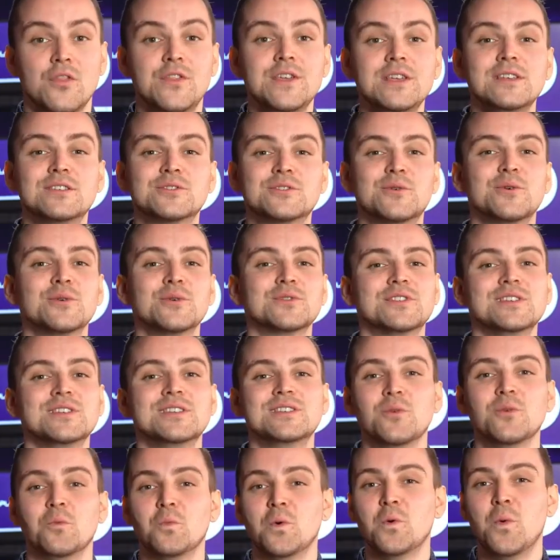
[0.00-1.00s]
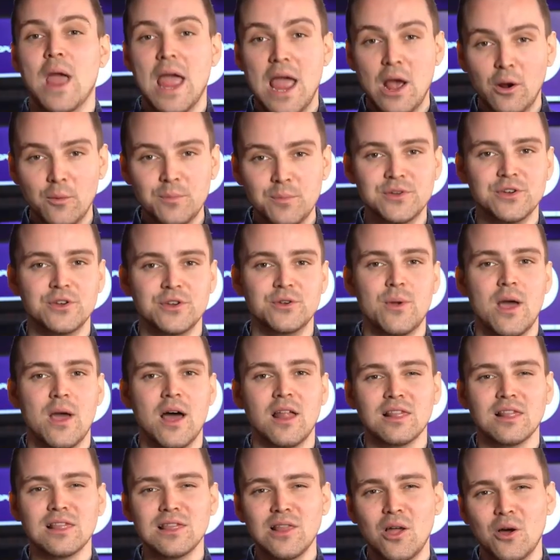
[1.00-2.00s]
These courses will help you a
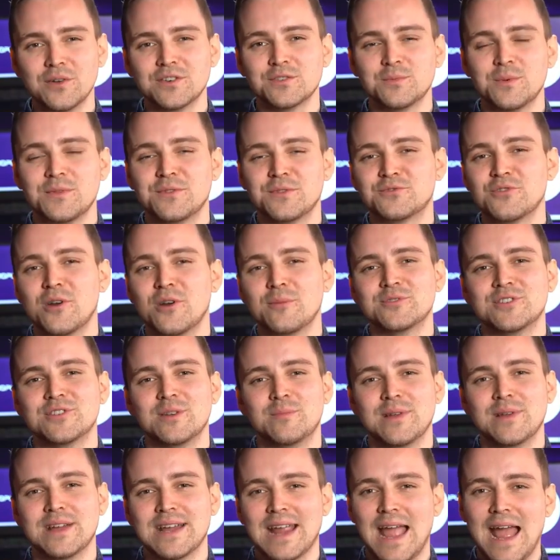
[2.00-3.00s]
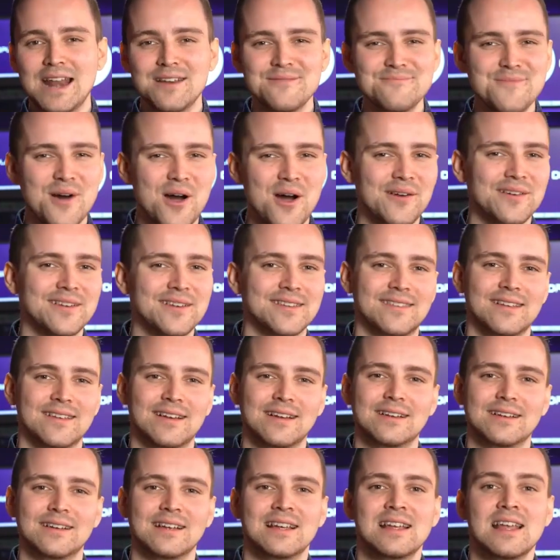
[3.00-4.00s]
lot with dropshipping and
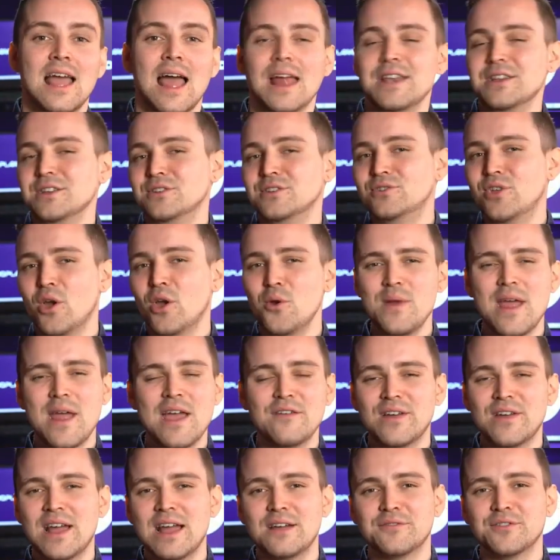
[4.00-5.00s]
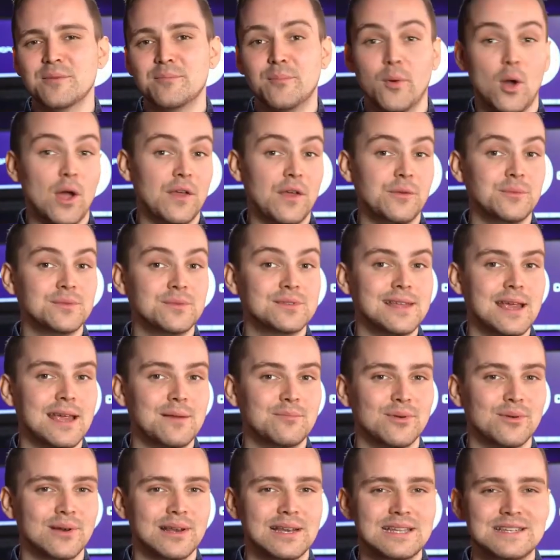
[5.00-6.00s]
marketing, and you don't ever have to buy them
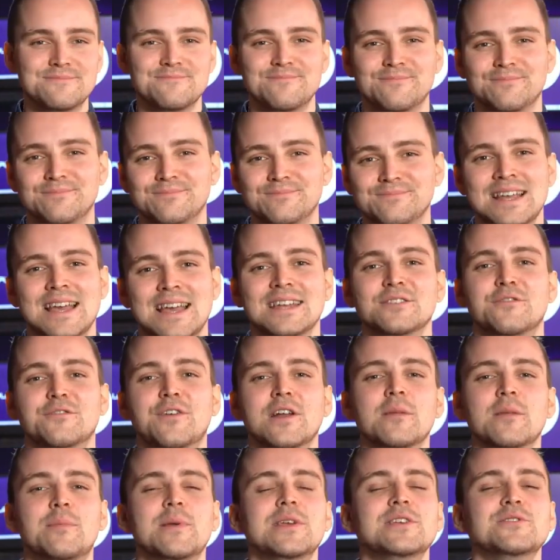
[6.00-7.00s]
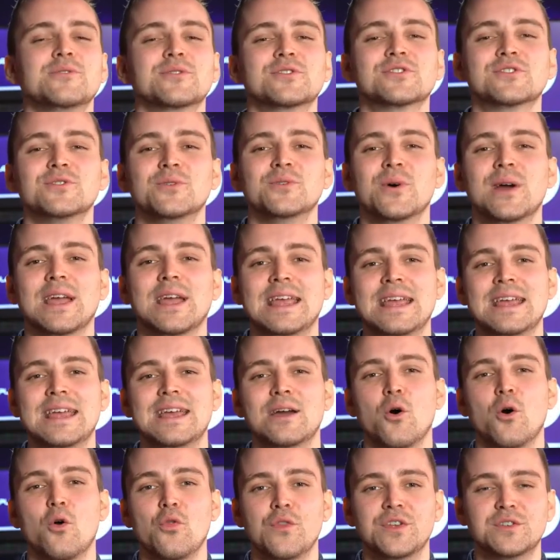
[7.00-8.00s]
separately. Developing your store here
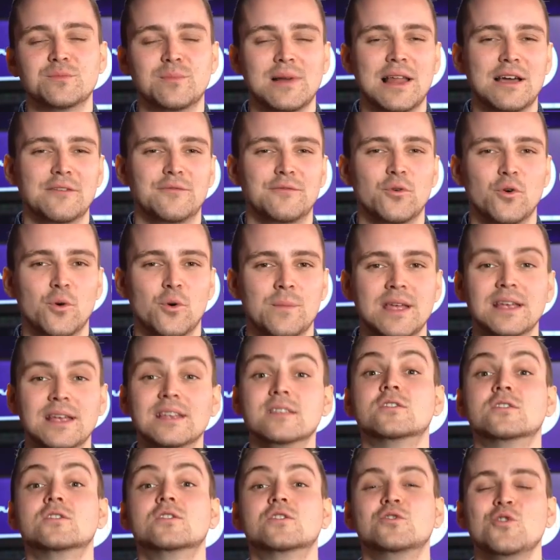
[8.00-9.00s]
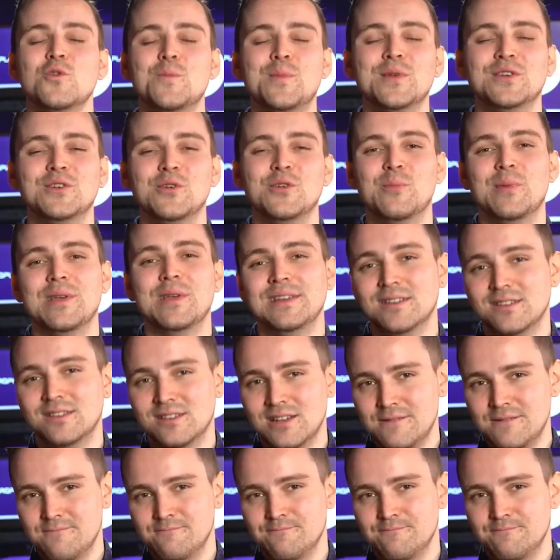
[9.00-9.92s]
on this platform is super duper easy.